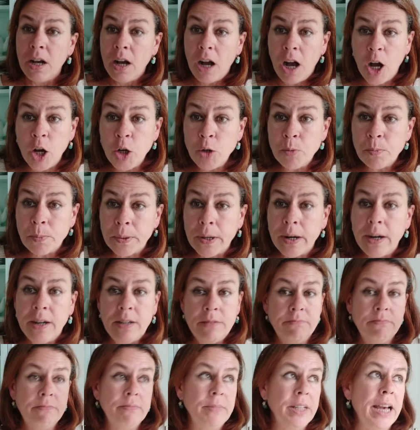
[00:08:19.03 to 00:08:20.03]

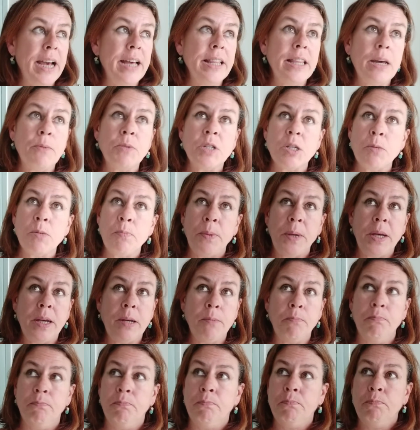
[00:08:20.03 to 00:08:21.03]
Oprah, yeah, that was a
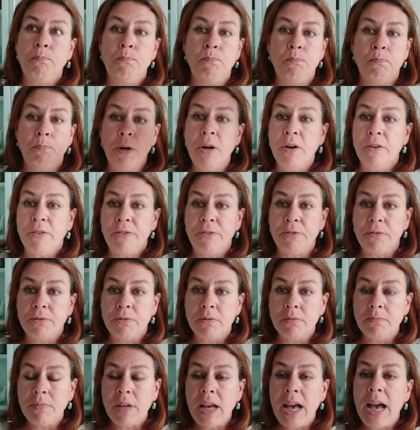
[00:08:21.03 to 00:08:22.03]
big poof,
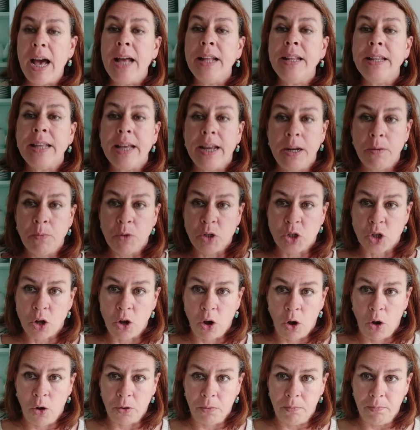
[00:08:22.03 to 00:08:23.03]
and then it was
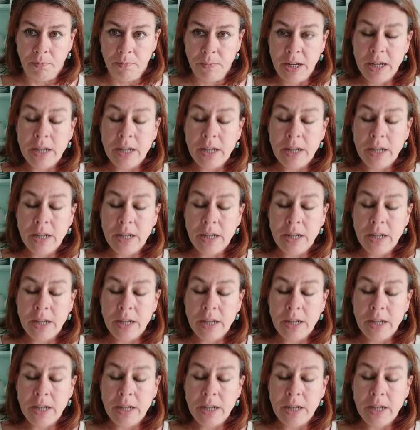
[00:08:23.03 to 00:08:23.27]
gone.